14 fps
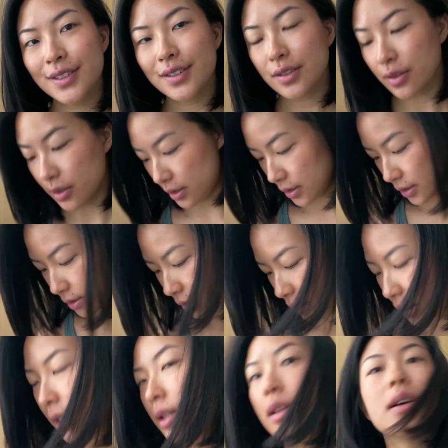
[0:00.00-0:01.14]
So this is the
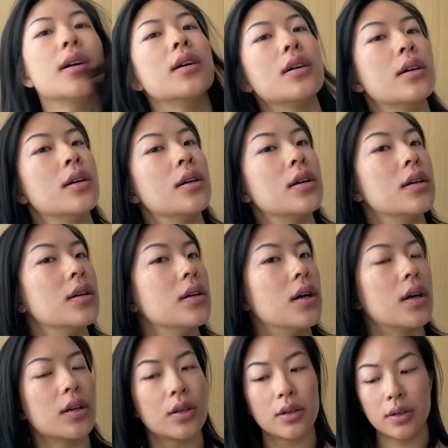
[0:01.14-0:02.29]
color.
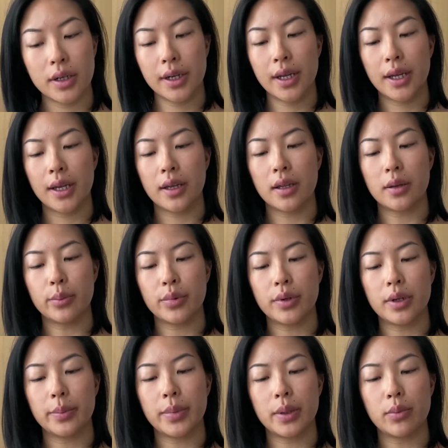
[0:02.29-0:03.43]
I'll go ahead and
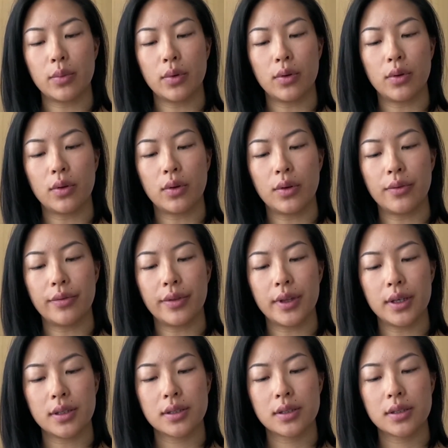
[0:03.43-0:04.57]
put a bit more on
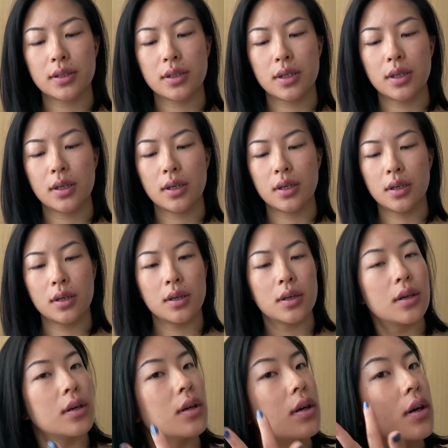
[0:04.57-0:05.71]
this,
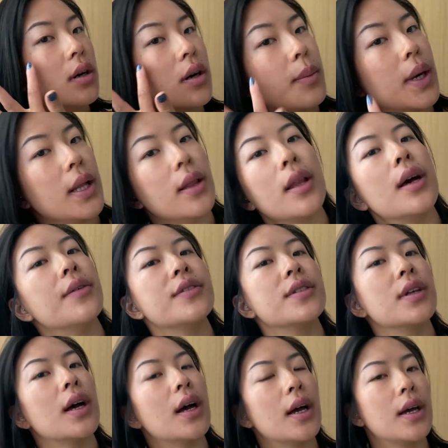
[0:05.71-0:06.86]
my left
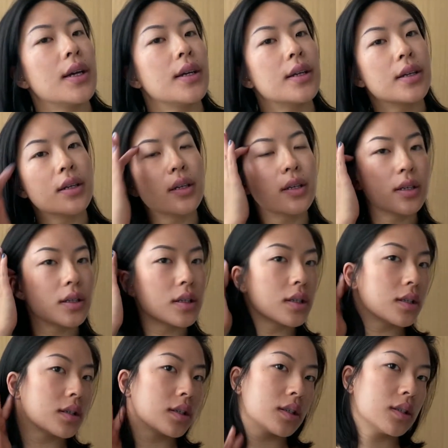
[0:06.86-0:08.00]
side,
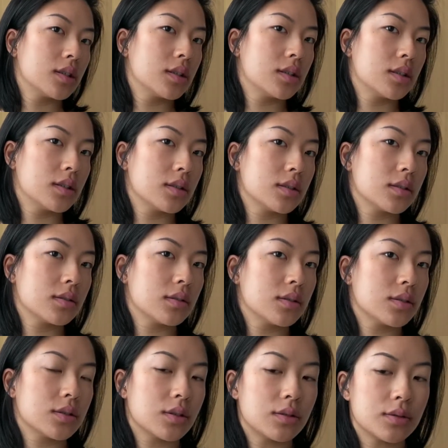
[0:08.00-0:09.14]
so
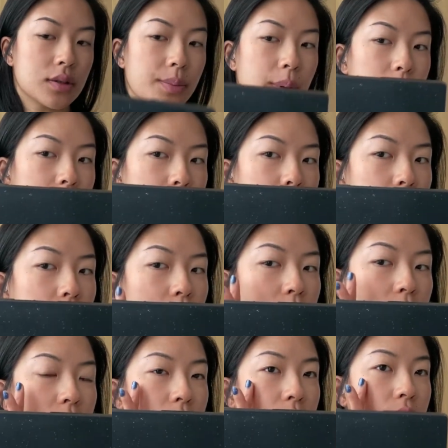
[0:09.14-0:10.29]
it shows up a bit
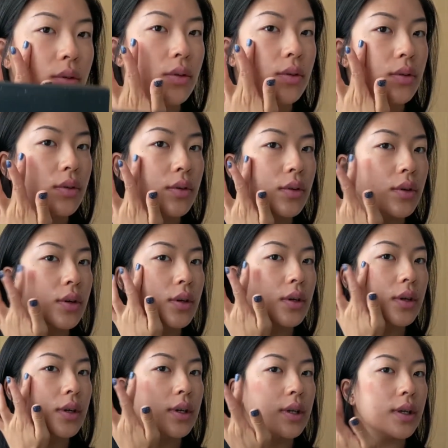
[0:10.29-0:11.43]
more
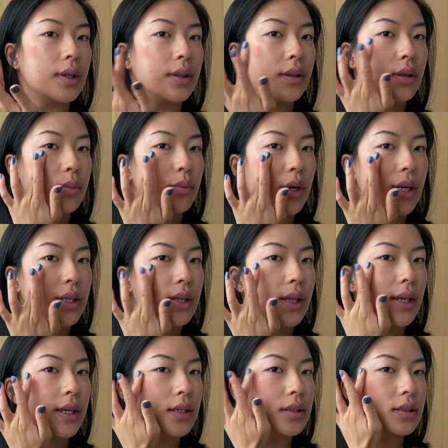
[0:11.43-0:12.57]
in the bright light.